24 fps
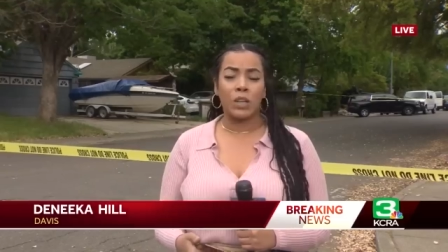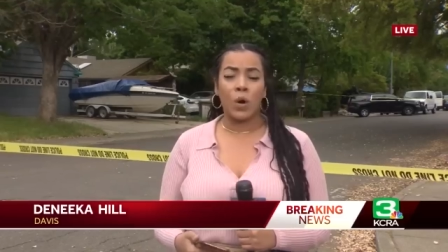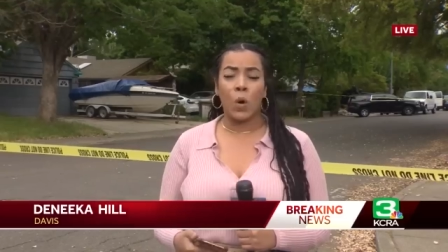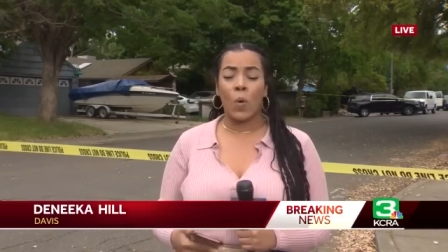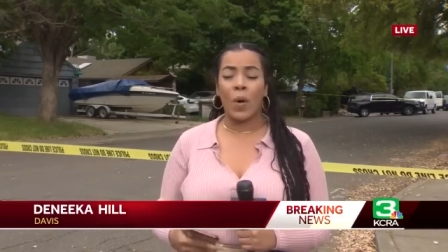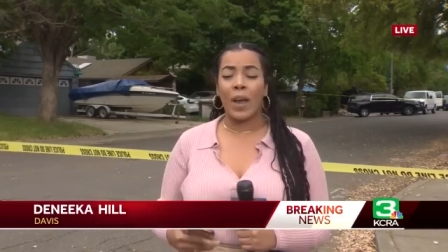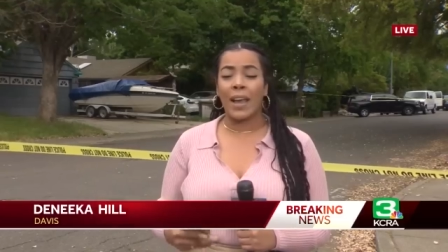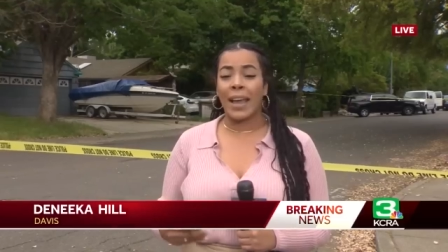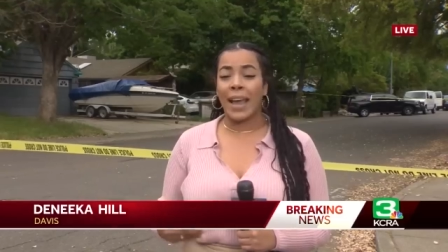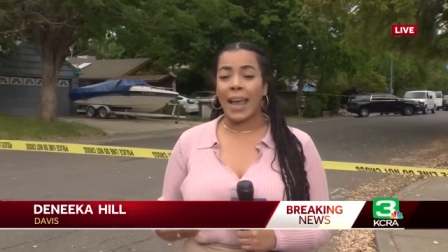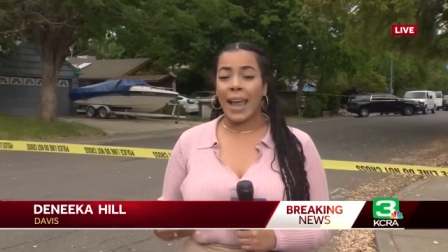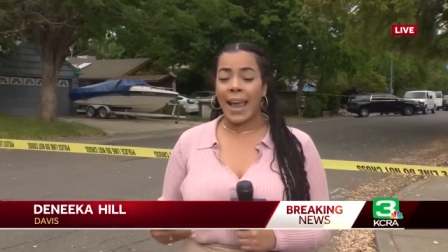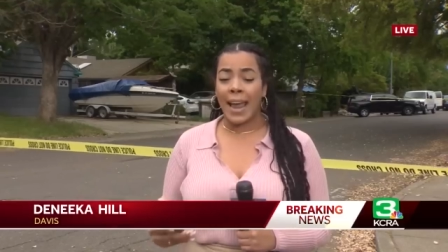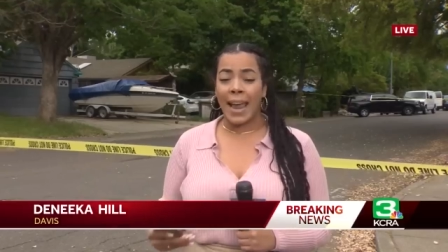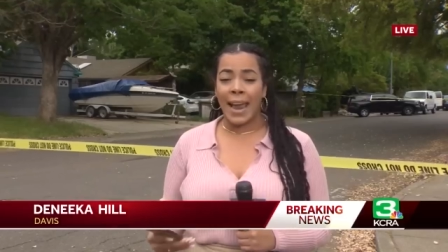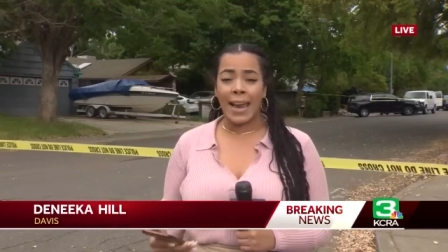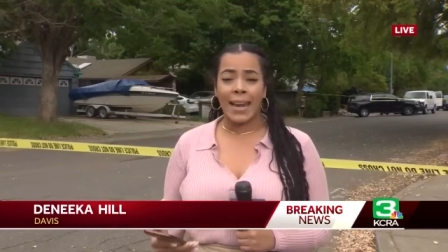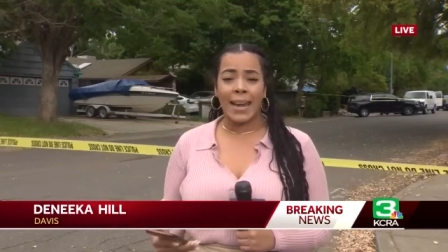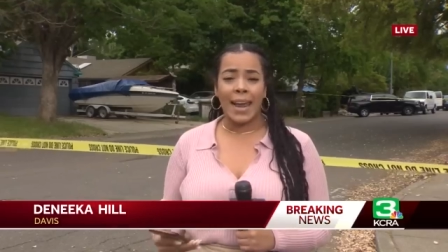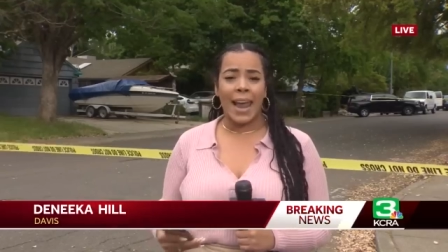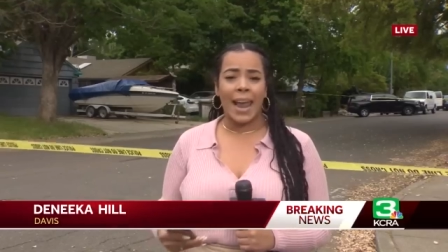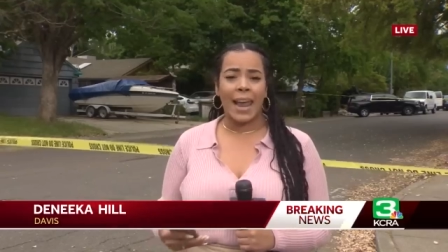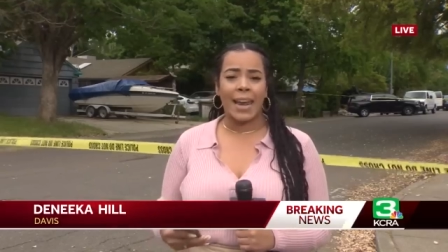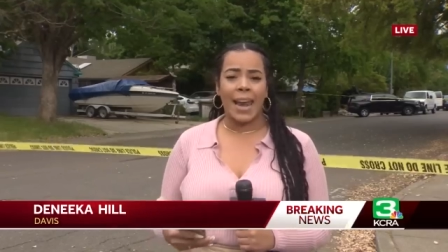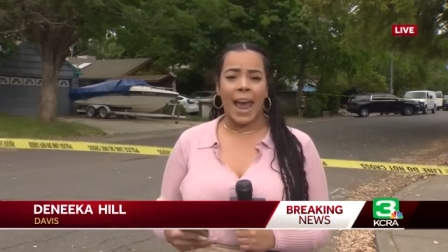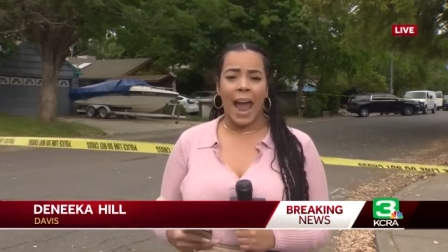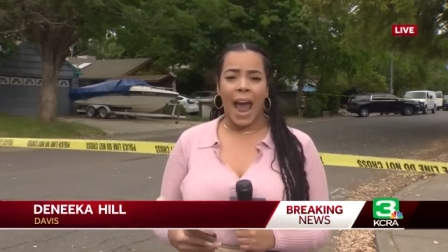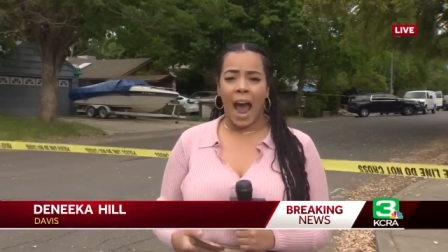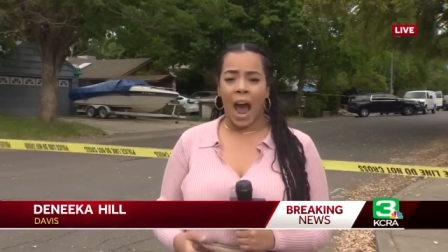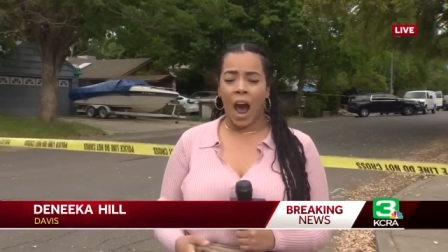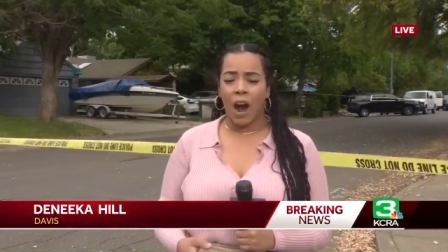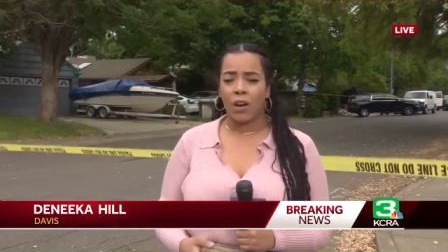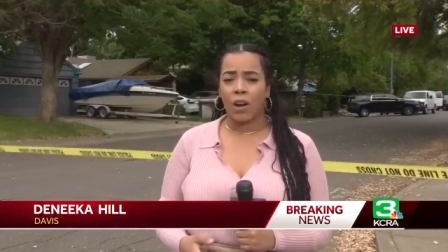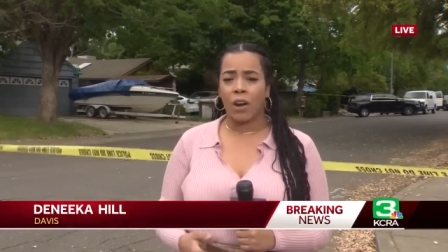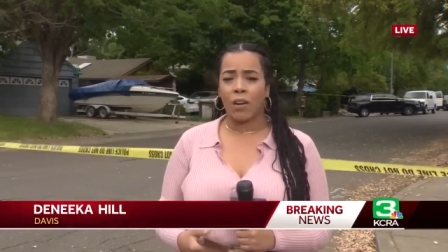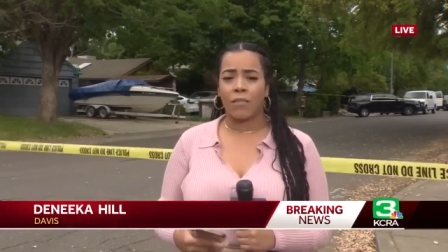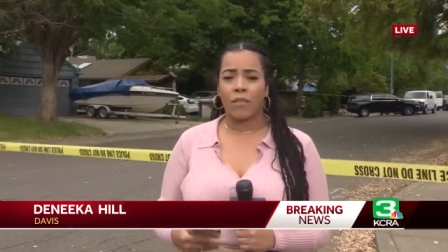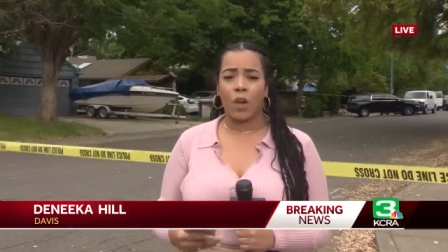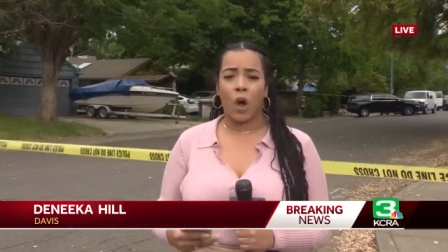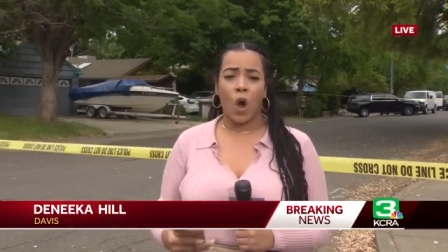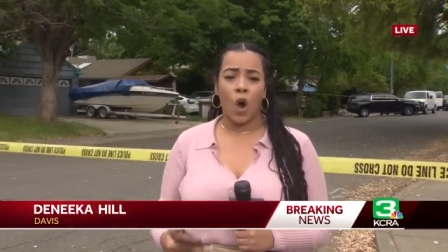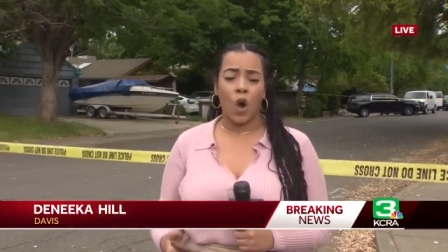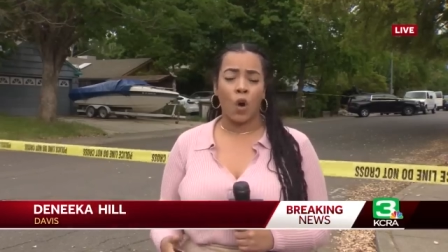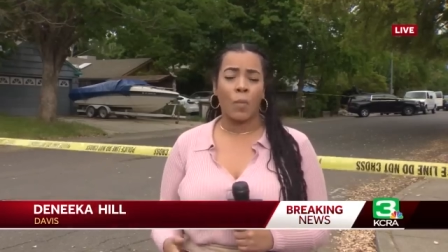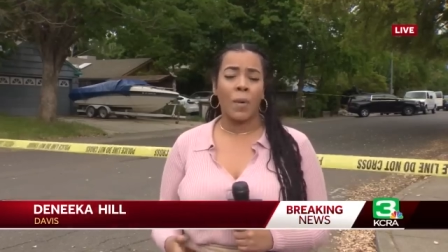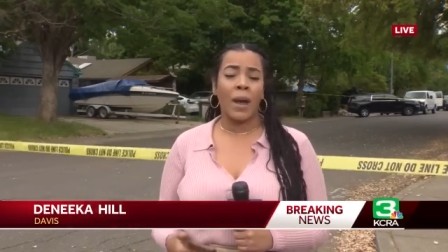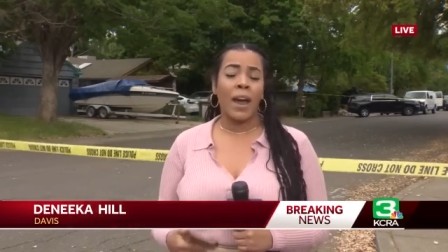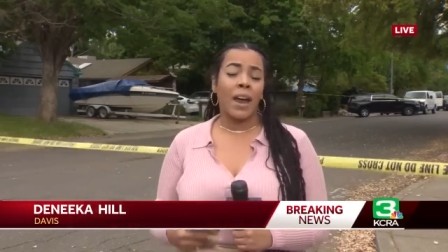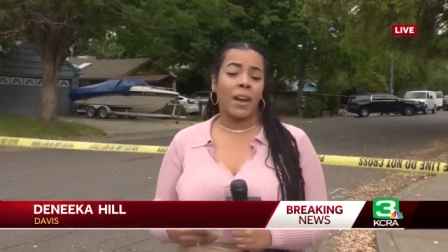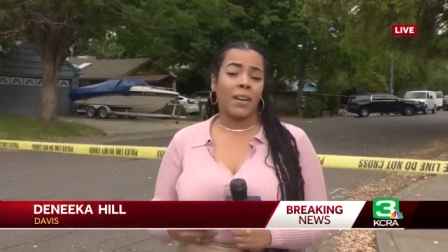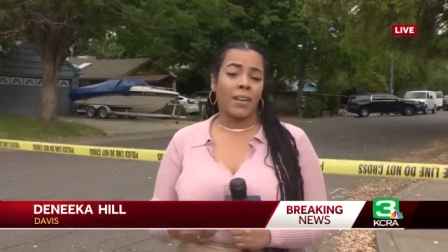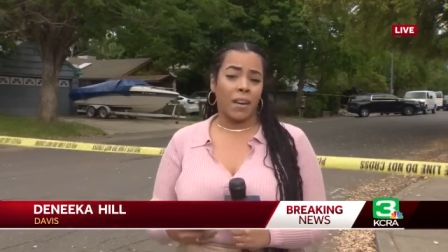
going in and out of the home.